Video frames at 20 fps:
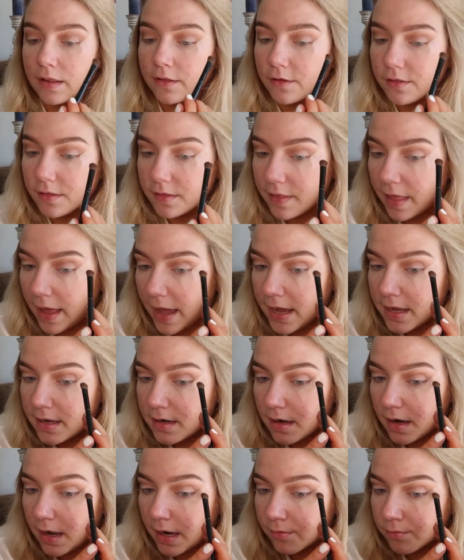Other than
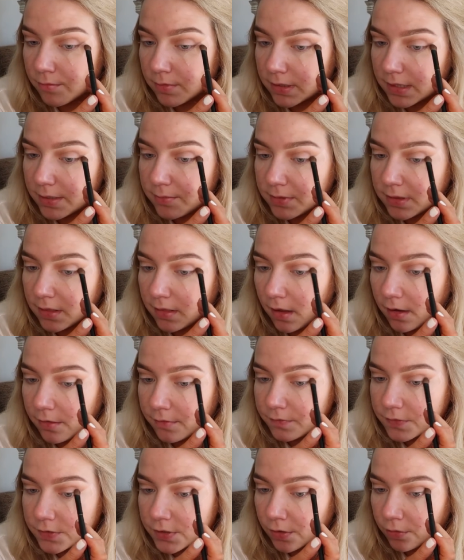that, I really would
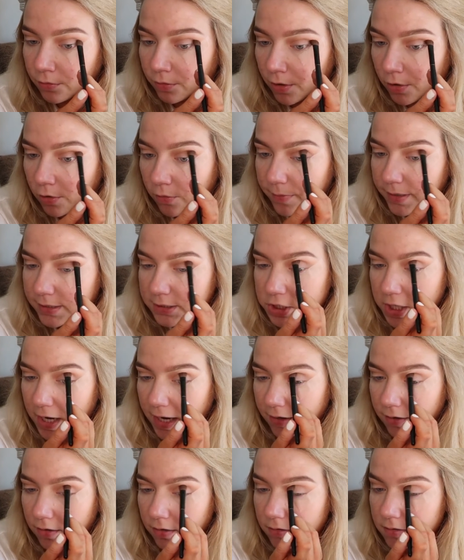love to grow my
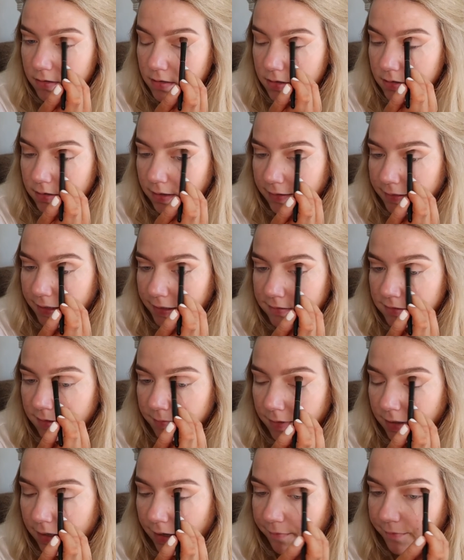channel. Like, that's
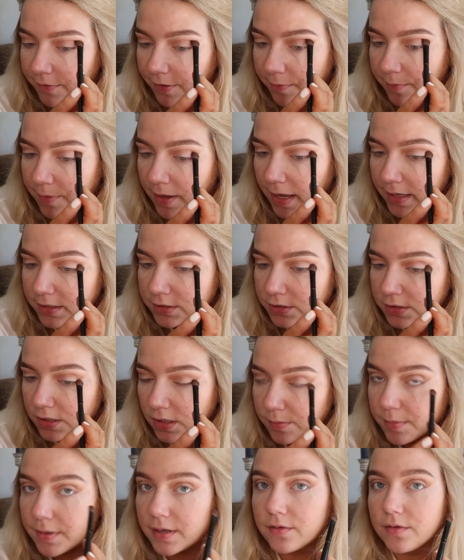something I'm very
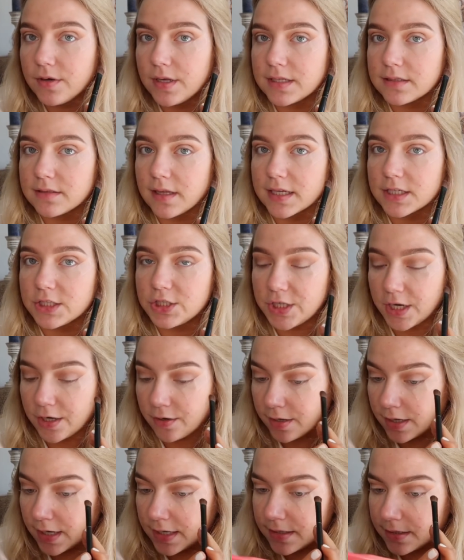passionate about, is like
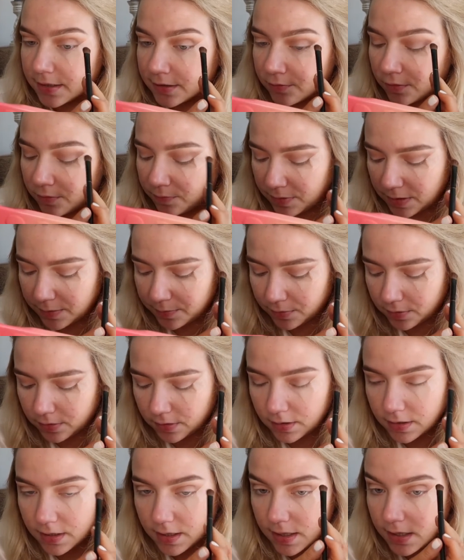sharing ideas with
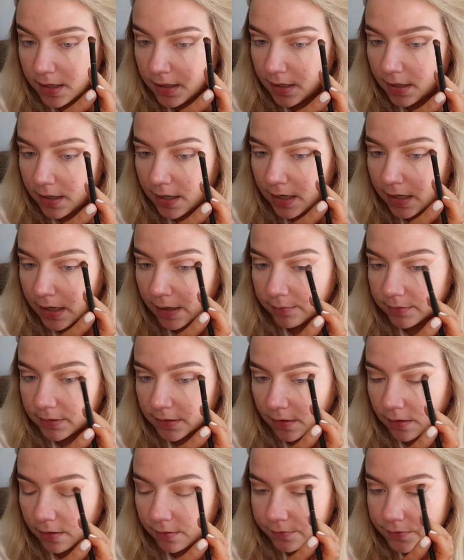people. And I would
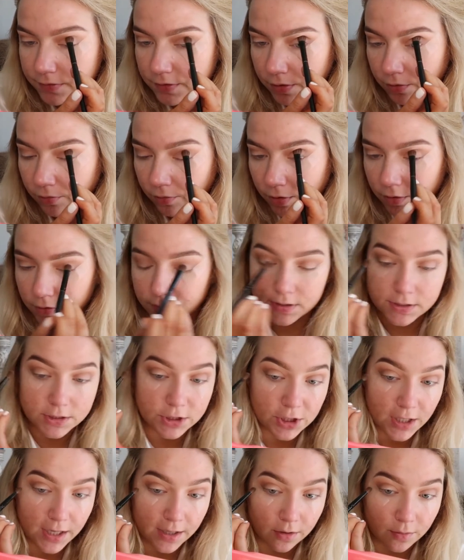love to grow this
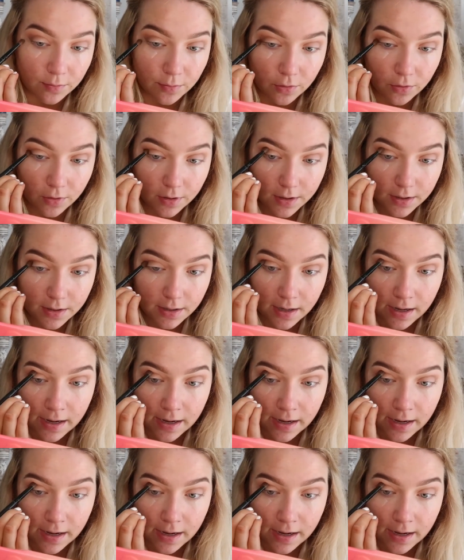channel more.